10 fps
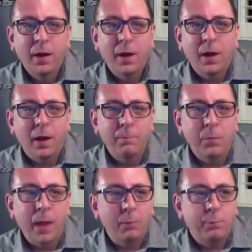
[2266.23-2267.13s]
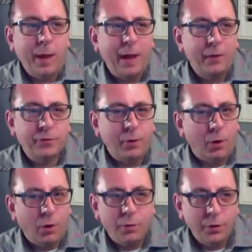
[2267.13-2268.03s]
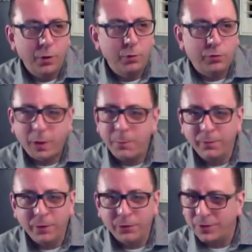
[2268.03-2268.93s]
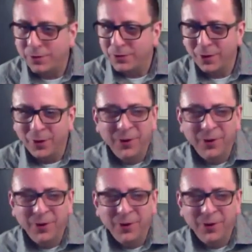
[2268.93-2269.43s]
and past all the new subdivisions and